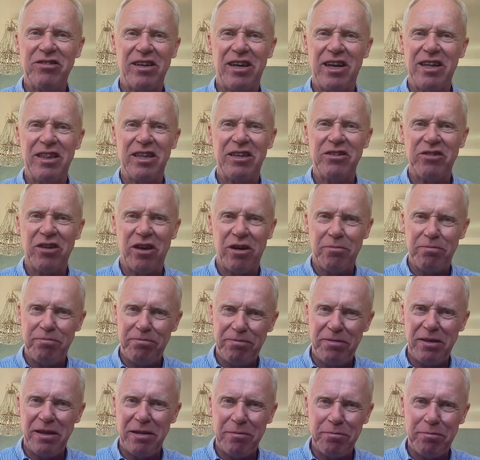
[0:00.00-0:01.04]
Others are
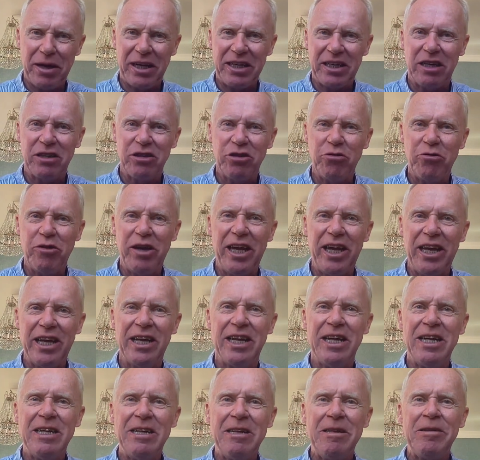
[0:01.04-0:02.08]
better doing.
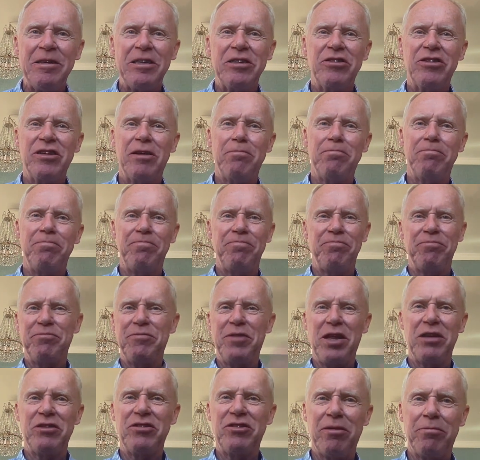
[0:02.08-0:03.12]

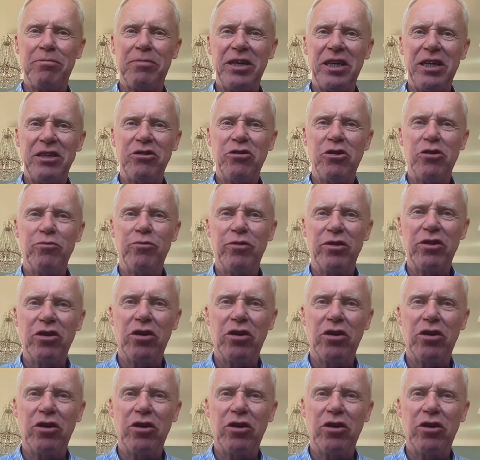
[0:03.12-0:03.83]
Somebody's good with